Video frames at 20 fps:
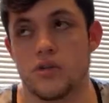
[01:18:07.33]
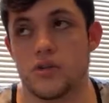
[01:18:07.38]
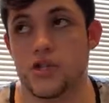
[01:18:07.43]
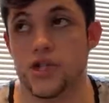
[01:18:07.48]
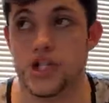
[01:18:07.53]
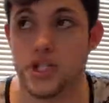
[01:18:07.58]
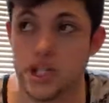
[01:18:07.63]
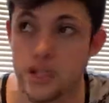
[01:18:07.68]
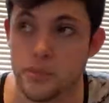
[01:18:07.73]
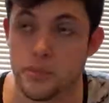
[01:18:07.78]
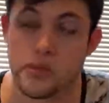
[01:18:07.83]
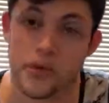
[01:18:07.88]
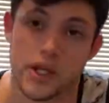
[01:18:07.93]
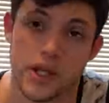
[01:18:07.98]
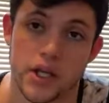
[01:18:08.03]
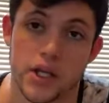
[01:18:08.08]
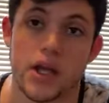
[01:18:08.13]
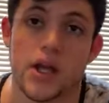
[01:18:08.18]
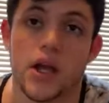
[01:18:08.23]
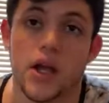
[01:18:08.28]

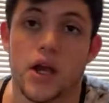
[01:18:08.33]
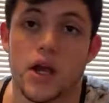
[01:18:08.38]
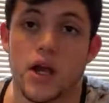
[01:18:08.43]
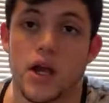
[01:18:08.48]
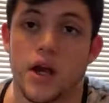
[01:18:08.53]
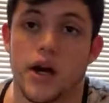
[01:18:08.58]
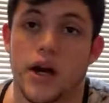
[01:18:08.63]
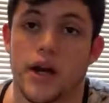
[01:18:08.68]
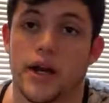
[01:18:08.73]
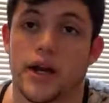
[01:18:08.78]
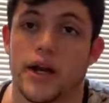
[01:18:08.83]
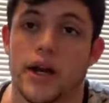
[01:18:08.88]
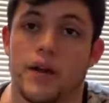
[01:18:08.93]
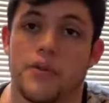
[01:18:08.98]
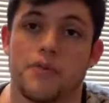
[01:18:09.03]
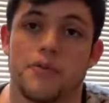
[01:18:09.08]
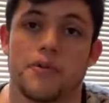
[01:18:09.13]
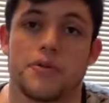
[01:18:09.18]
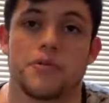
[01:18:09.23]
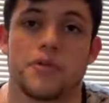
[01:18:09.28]
cheaply on an
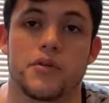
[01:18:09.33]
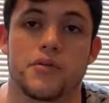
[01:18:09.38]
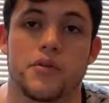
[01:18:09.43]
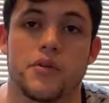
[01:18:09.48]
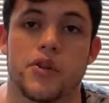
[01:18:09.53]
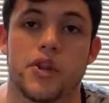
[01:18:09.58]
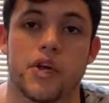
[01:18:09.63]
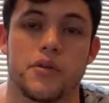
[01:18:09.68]
M54.